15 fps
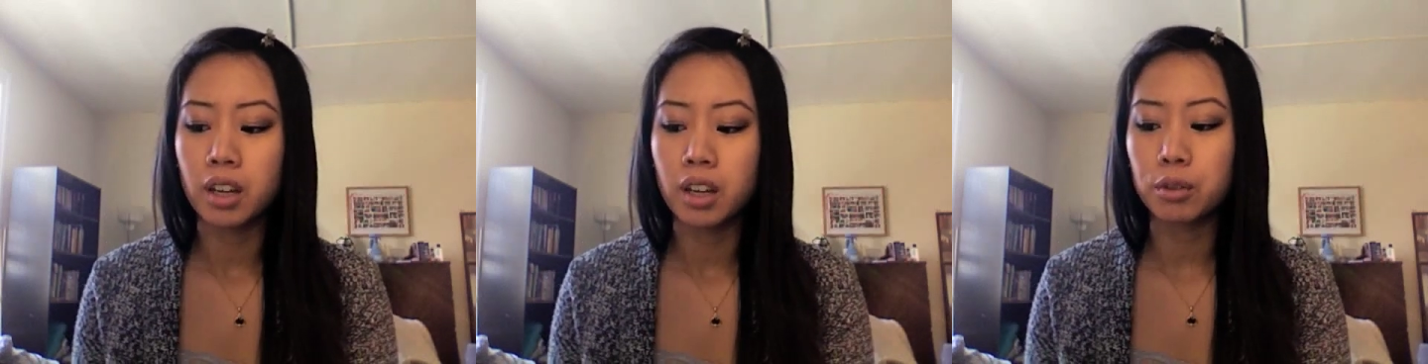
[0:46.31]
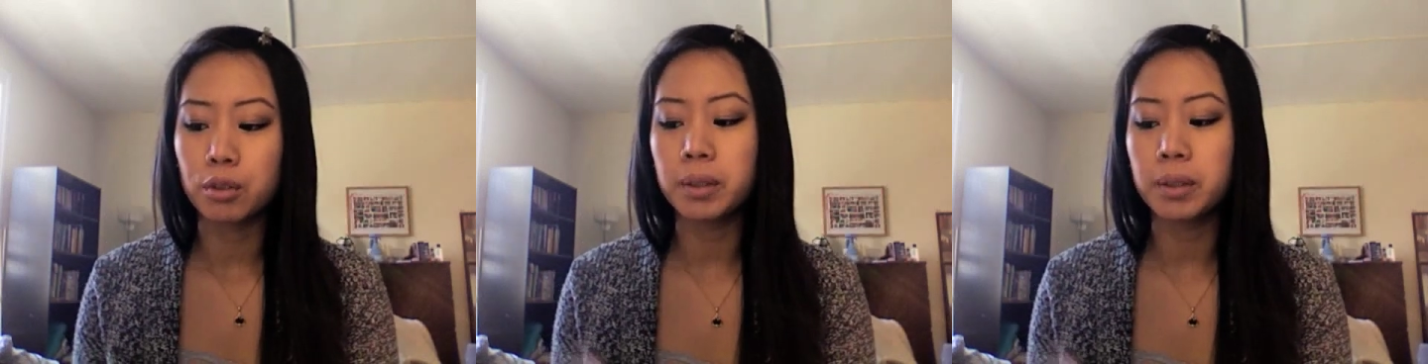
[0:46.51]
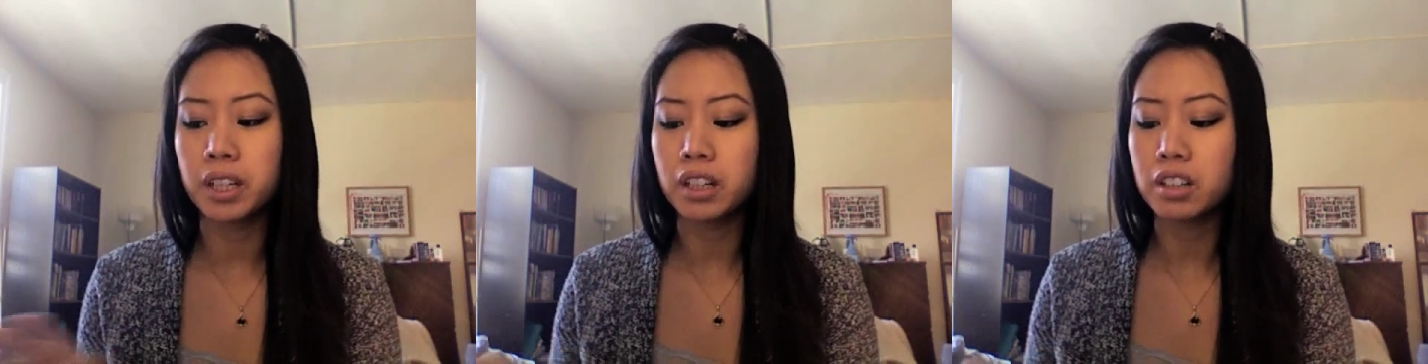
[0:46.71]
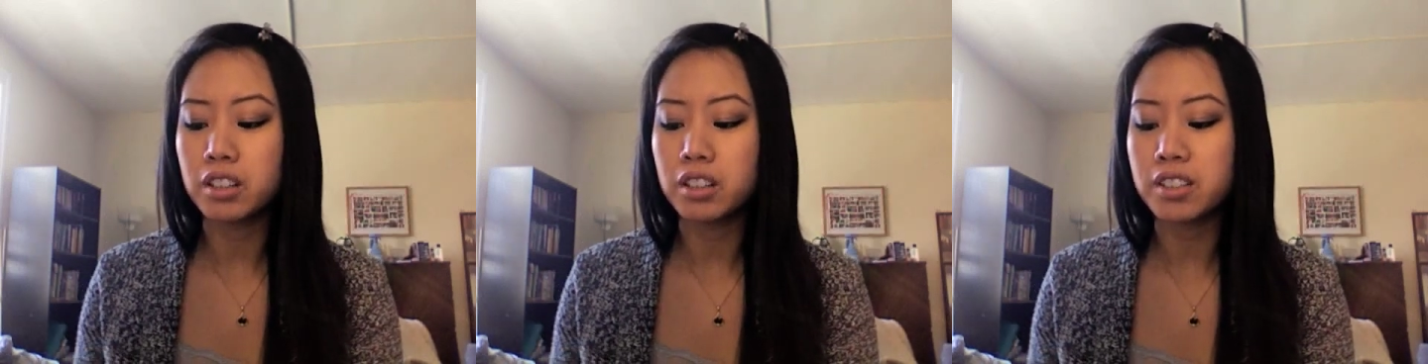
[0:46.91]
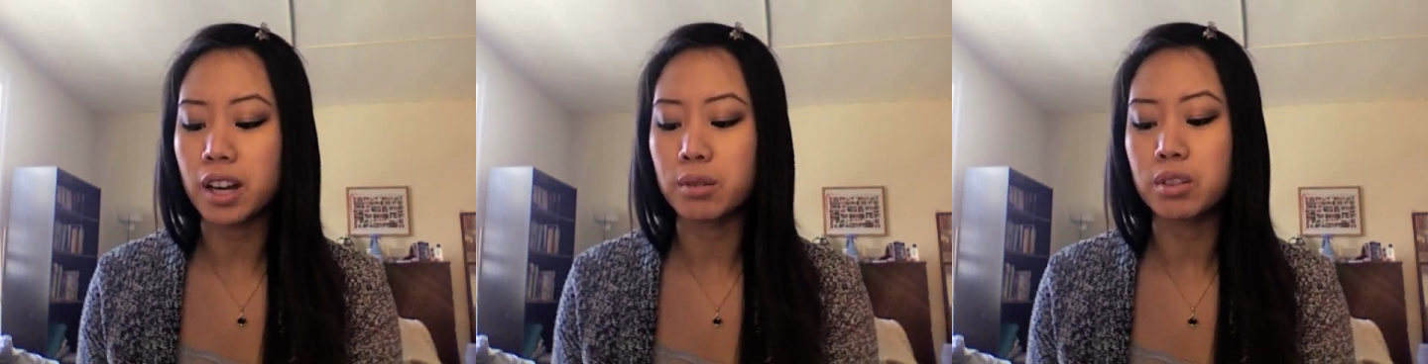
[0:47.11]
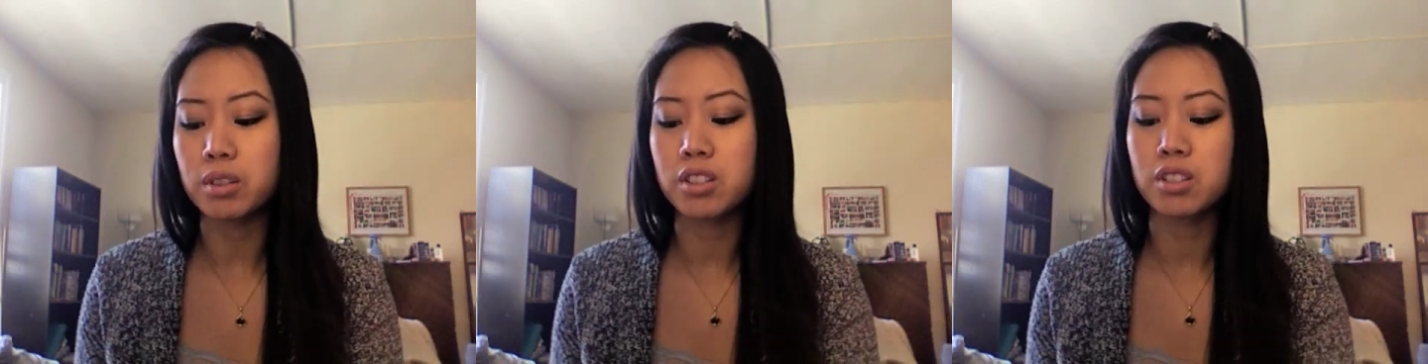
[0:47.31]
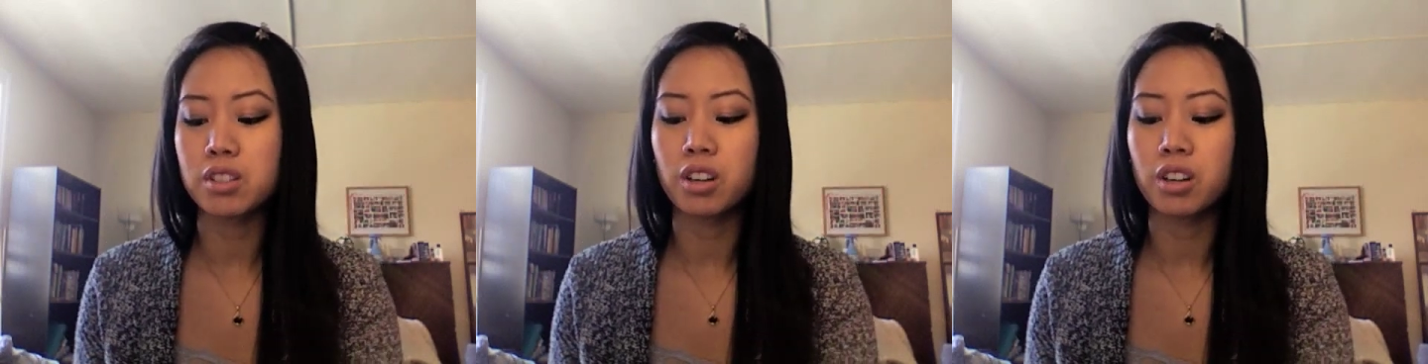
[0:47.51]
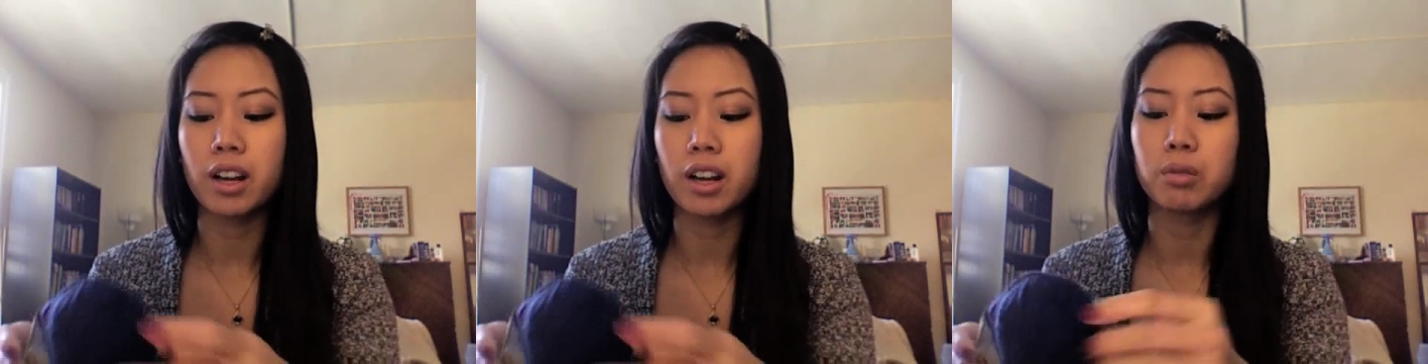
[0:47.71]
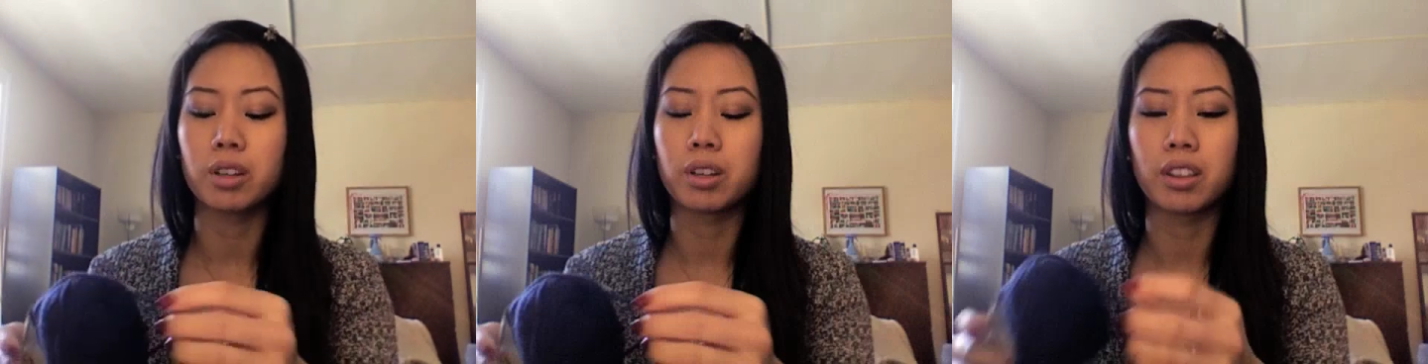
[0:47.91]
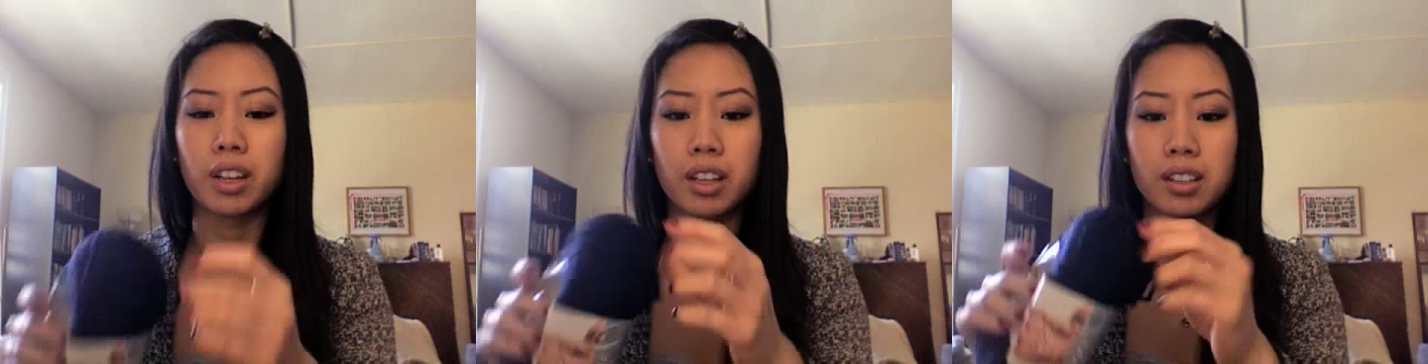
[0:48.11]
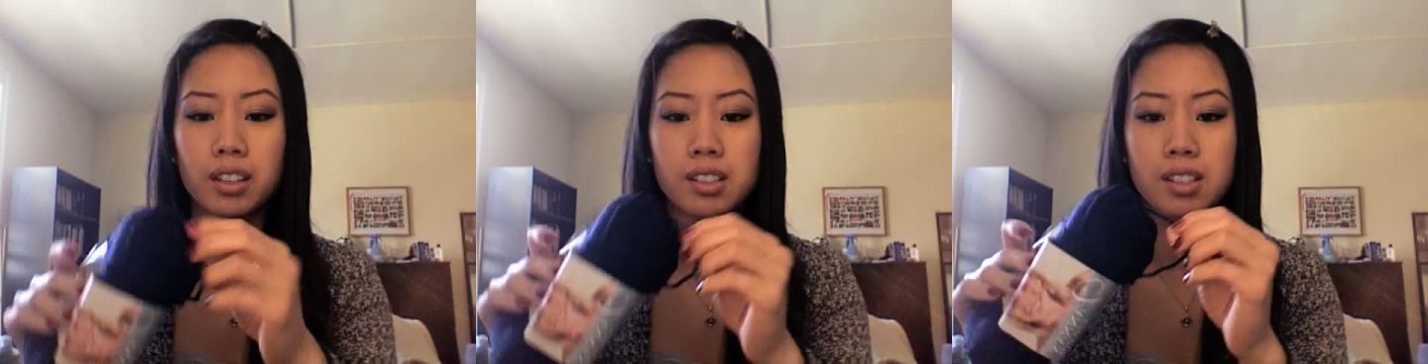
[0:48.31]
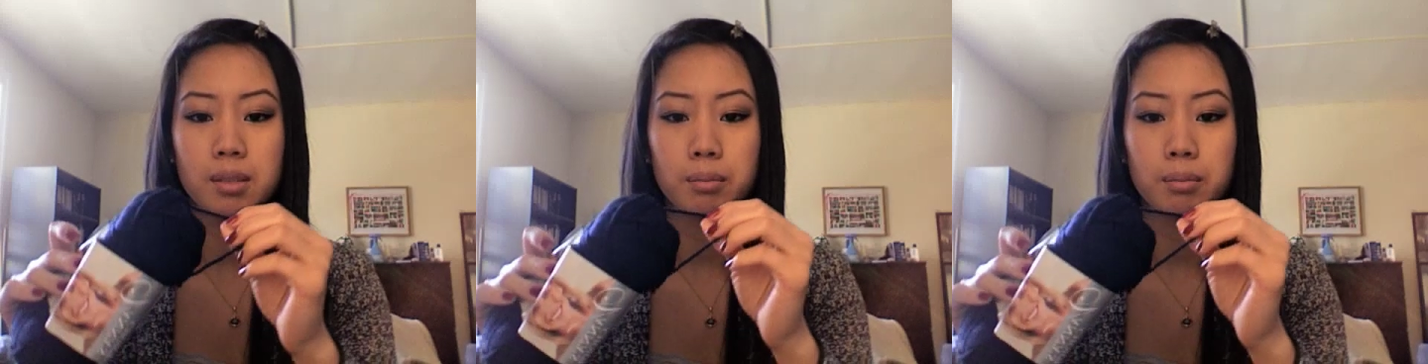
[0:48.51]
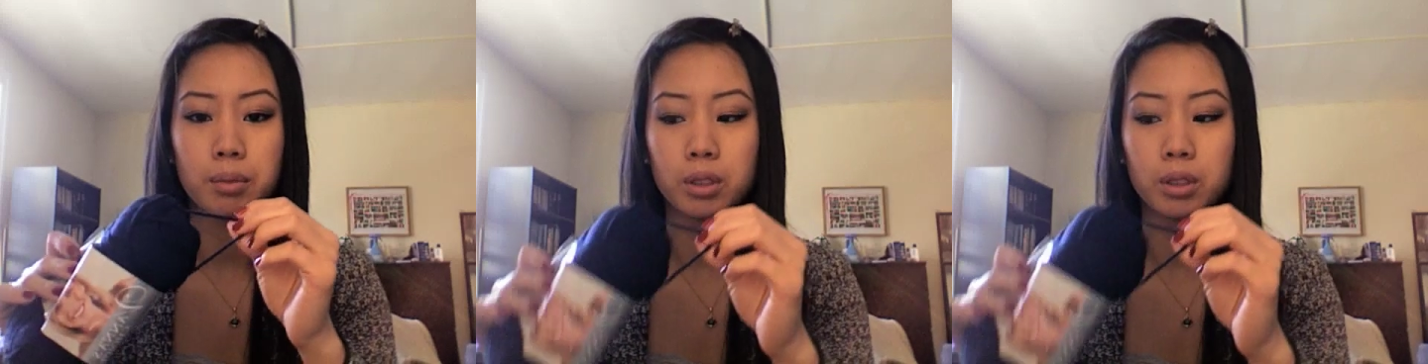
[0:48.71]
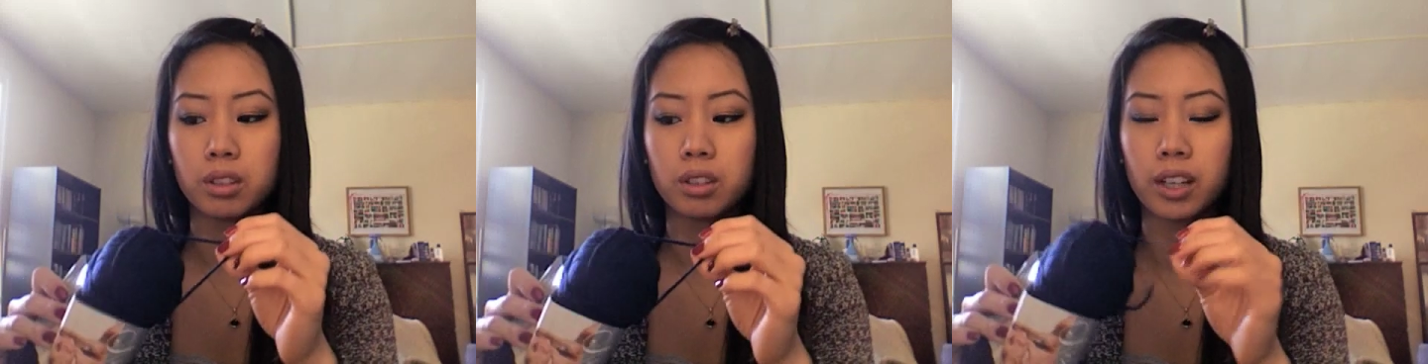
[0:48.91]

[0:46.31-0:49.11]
for beginners, I would start out with like a simple,